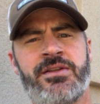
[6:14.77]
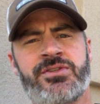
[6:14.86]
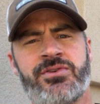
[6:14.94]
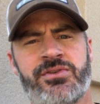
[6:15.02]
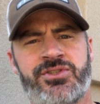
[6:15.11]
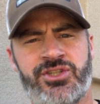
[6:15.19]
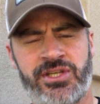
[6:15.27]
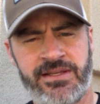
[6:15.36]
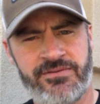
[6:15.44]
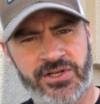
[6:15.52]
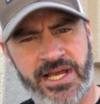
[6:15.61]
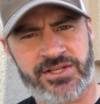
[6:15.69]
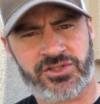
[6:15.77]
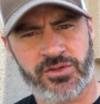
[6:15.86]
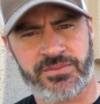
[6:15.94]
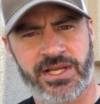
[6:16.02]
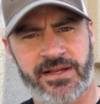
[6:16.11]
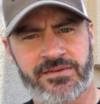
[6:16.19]
to achieve your national
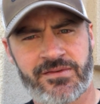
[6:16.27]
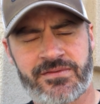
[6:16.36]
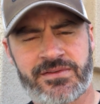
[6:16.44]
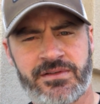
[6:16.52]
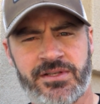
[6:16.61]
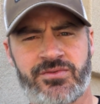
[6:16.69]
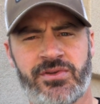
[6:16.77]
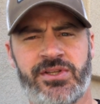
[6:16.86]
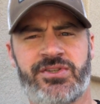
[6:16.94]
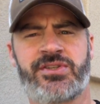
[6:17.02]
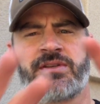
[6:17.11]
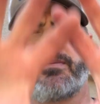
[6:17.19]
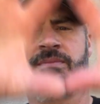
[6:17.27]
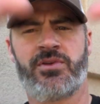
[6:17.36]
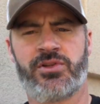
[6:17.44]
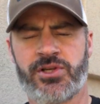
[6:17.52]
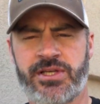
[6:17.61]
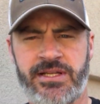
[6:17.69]
objectives. It's really just
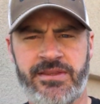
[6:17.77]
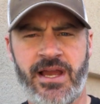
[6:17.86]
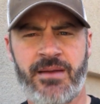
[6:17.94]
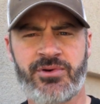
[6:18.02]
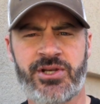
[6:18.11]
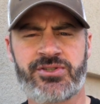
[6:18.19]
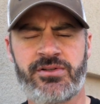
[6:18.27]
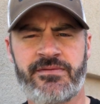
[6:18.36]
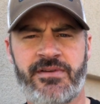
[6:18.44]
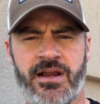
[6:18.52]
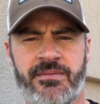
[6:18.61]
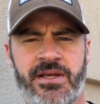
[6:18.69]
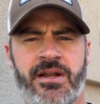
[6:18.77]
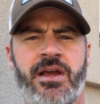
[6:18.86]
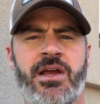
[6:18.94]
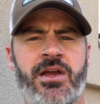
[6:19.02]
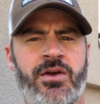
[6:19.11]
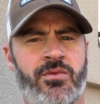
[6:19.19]
looking at the operational environment,
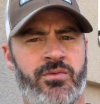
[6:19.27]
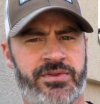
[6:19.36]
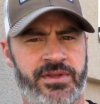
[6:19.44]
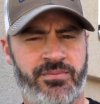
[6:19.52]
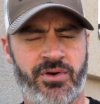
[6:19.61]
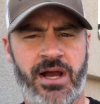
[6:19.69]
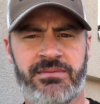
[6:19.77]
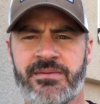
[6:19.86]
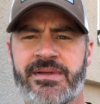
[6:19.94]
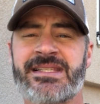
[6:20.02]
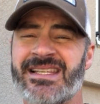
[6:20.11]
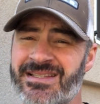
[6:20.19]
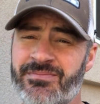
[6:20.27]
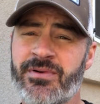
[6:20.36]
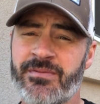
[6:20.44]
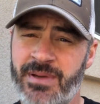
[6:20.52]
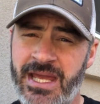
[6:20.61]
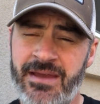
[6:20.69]
what the problem is that's
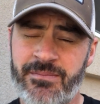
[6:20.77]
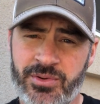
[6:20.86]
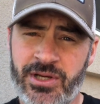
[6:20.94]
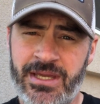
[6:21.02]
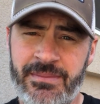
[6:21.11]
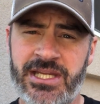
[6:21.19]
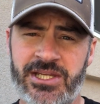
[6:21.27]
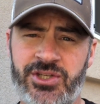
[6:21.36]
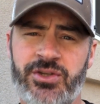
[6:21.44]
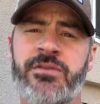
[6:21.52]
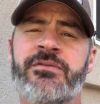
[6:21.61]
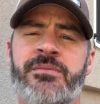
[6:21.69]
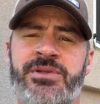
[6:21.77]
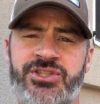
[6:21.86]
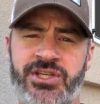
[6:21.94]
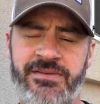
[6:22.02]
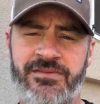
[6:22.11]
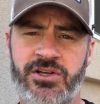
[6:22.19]
prohibiting you from
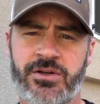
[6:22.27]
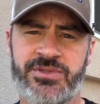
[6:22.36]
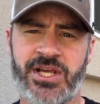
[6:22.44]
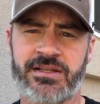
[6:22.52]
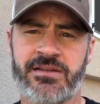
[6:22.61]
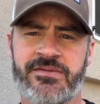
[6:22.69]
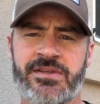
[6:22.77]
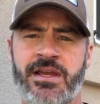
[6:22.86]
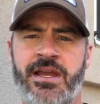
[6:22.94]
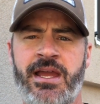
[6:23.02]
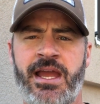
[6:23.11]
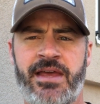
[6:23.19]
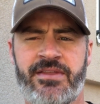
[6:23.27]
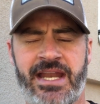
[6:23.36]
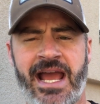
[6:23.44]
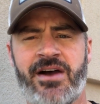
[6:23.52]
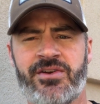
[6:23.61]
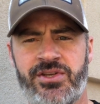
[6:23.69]
achieving your objectives, and then
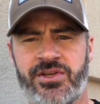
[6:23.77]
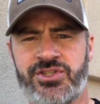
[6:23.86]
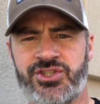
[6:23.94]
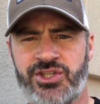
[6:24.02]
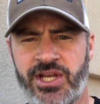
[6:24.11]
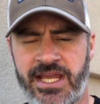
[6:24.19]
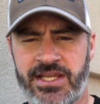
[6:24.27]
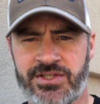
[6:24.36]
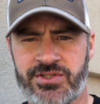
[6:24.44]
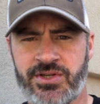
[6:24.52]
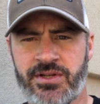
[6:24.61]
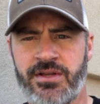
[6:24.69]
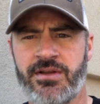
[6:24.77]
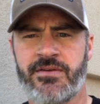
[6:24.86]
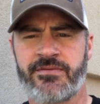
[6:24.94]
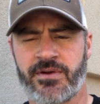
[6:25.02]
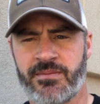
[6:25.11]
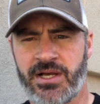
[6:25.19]
how you can change
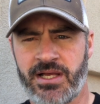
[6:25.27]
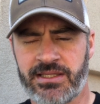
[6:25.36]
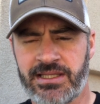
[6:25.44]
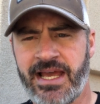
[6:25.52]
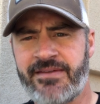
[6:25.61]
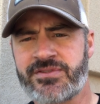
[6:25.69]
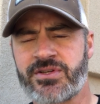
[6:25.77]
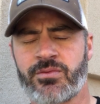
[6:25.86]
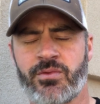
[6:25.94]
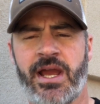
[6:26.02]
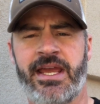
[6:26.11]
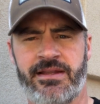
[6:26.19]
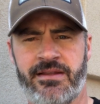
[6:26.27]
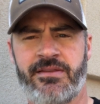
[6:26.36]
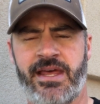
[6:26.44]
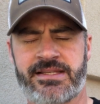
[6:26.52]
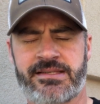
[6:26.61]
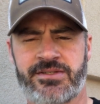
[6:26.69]
from left to right
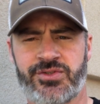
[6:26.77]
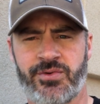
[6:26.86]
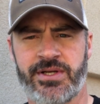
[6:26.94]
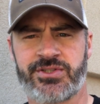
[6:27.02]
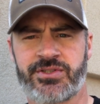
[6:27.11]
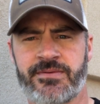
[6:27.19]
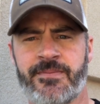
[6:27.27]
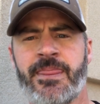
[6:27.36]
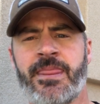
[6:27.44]
that situation.